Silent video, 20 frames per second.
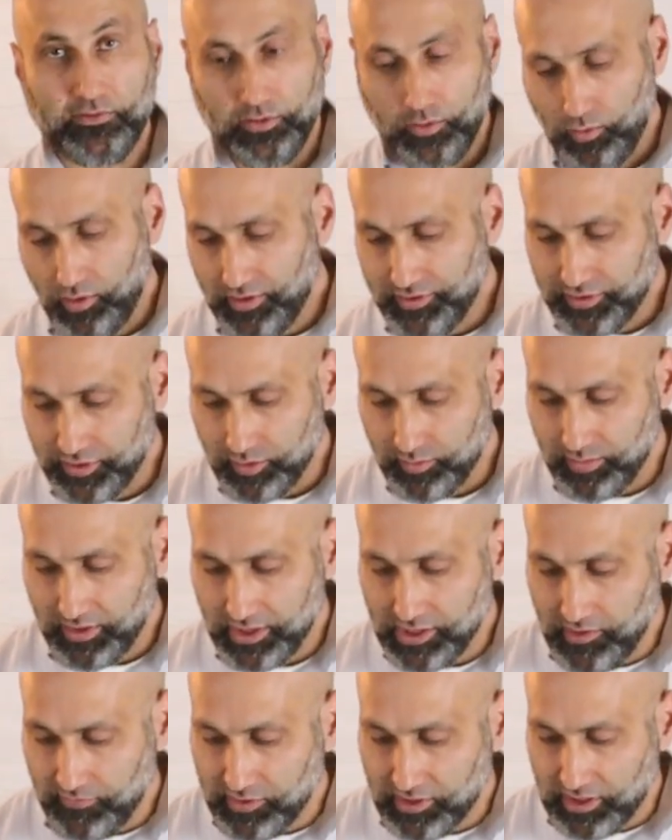if you want to,
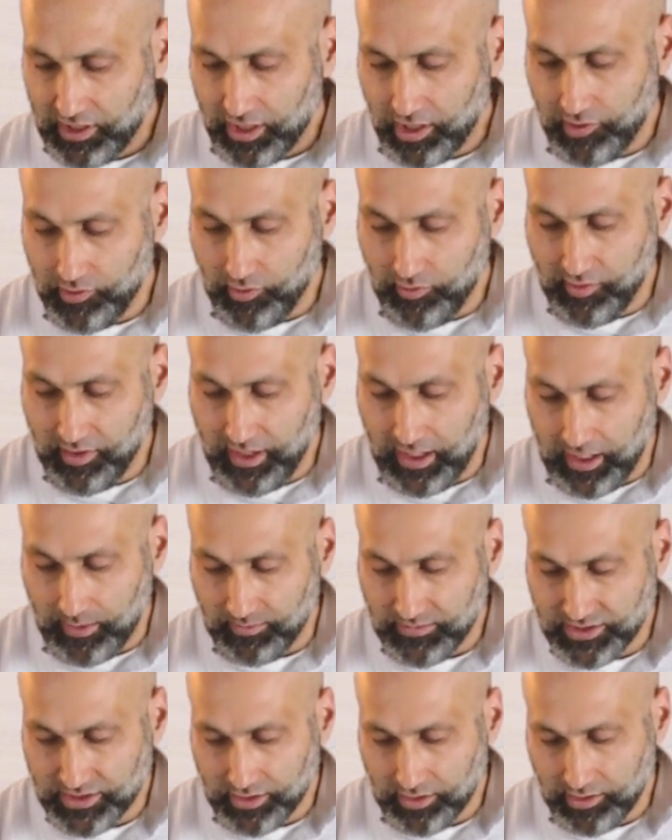but you have to click on their
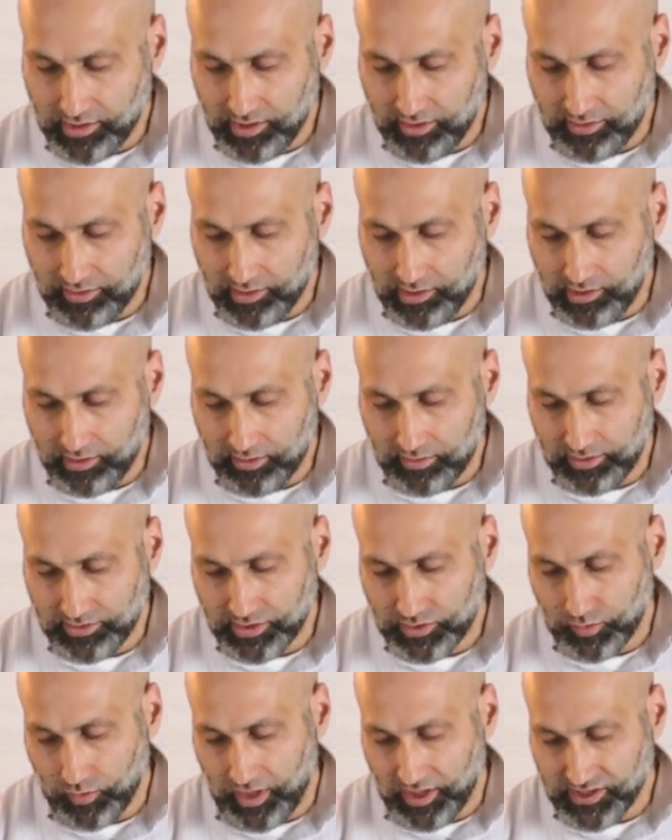name. So here,
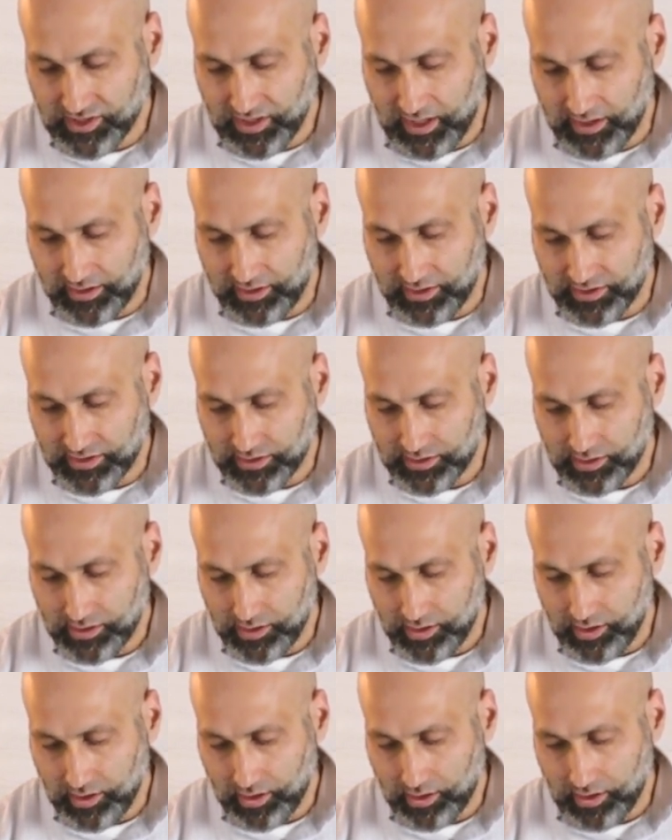just watch like this.
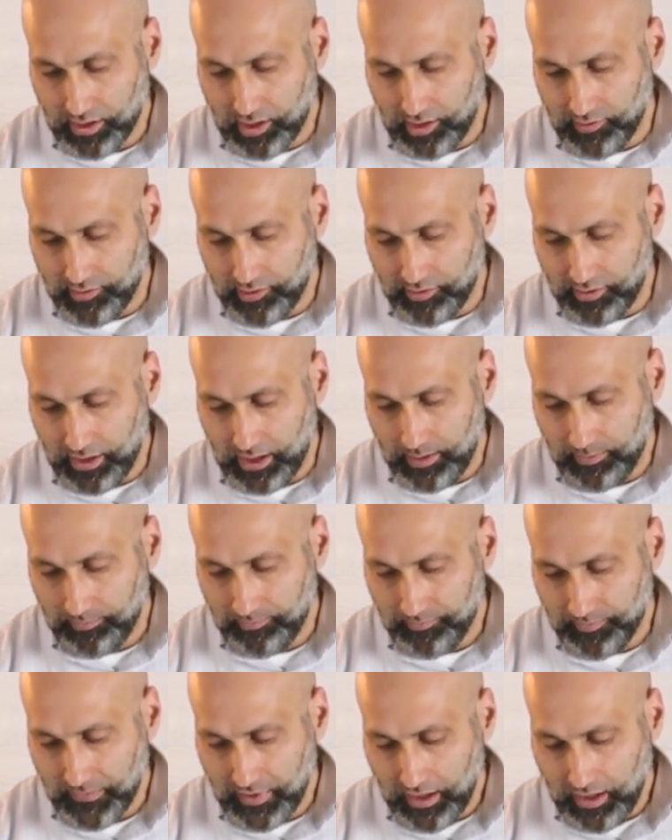Click on their
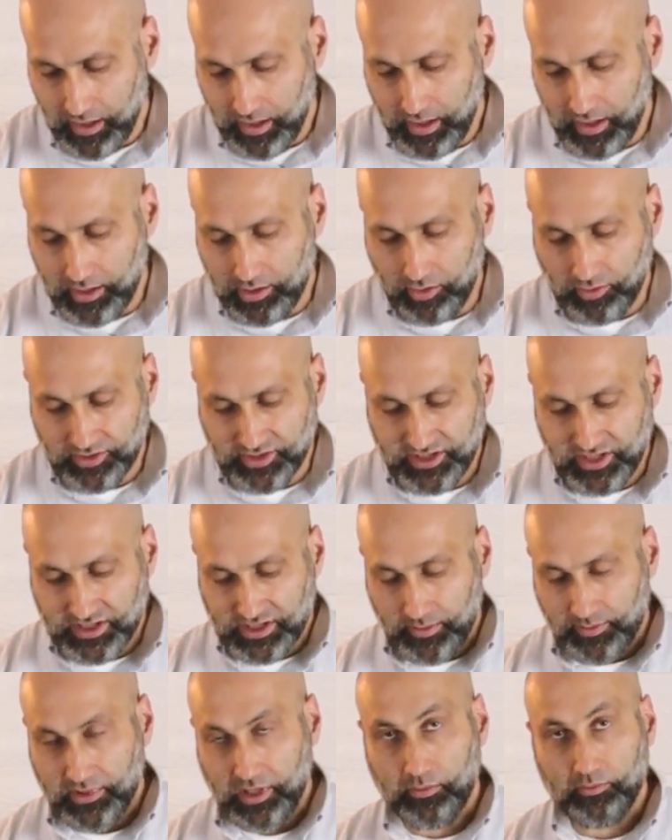name, and you'll see
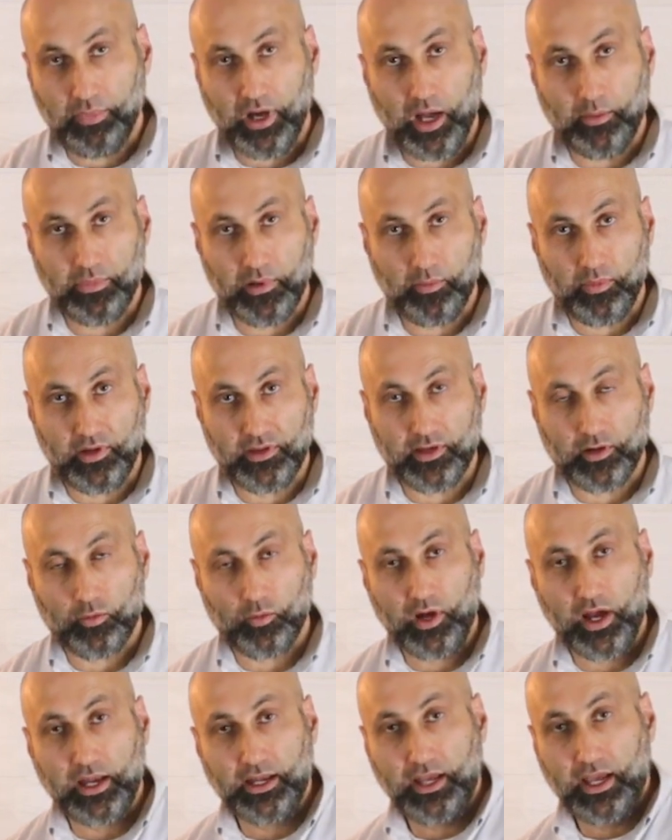something pop up on the
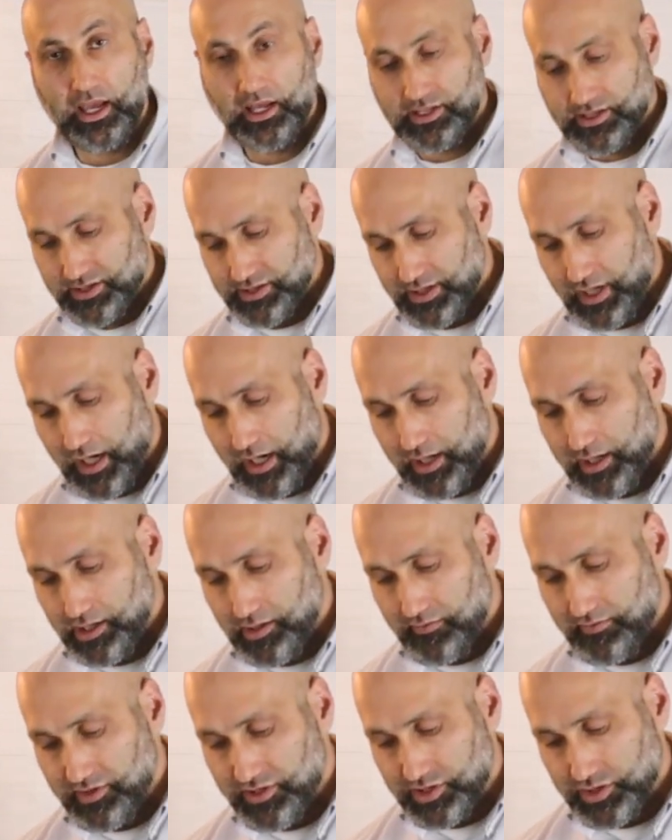right-hand side
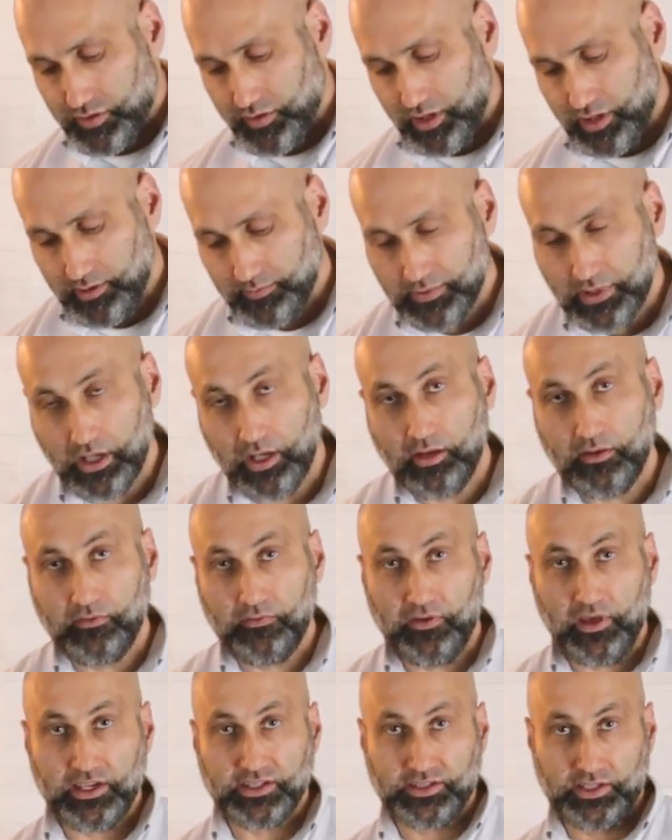of the screen
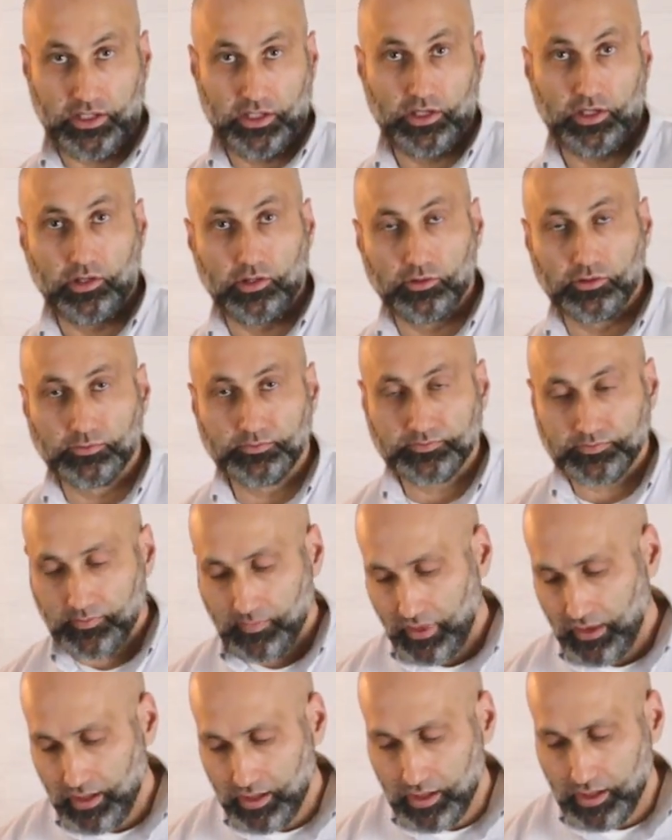facing you.
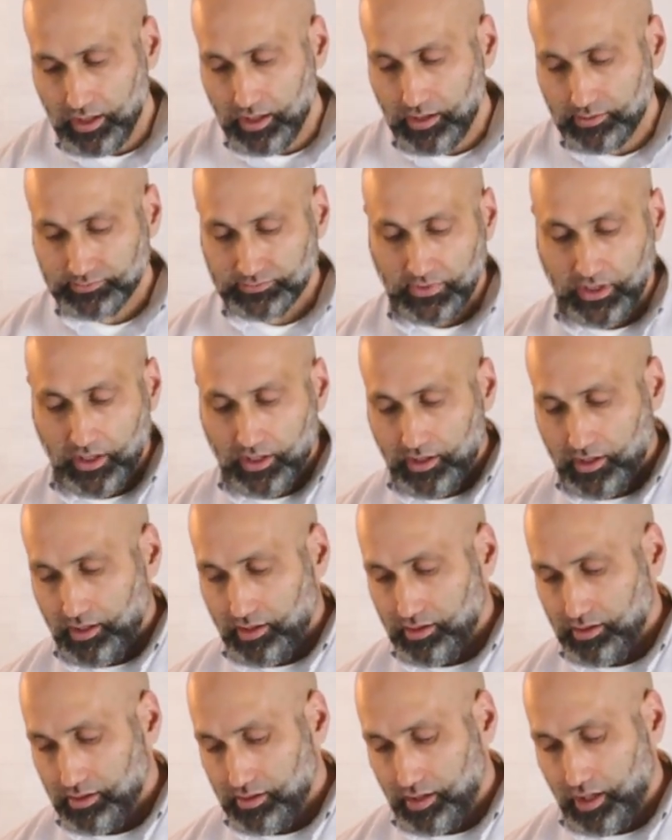
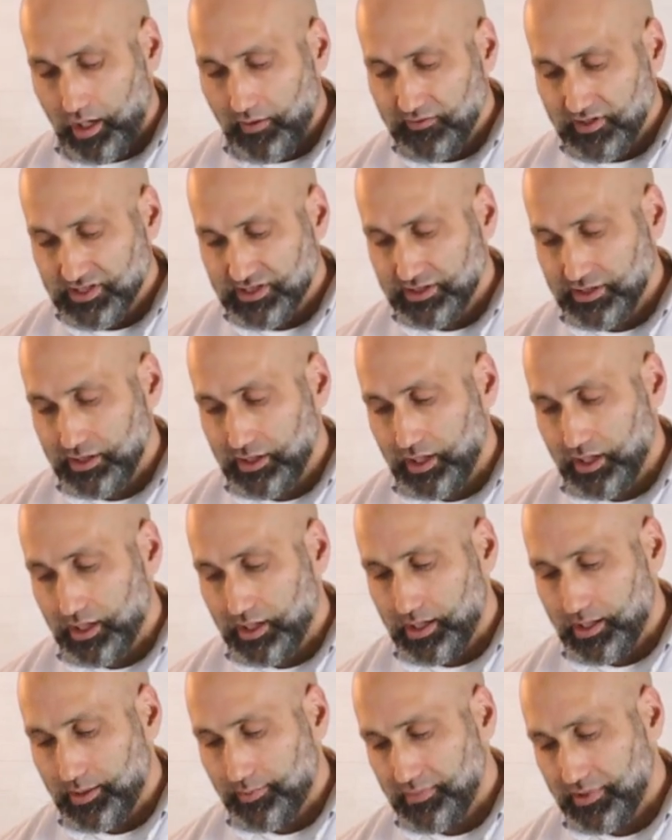Obviously,
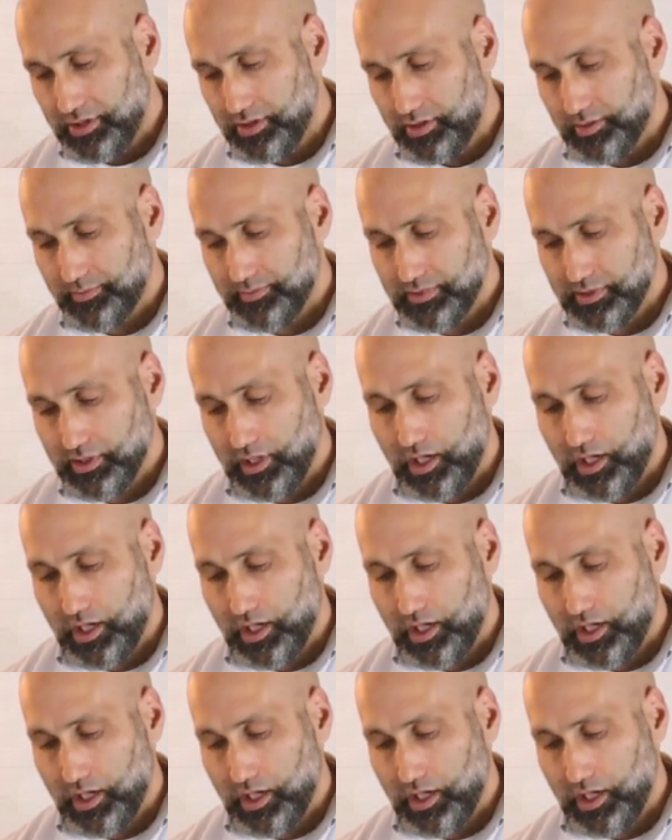you know,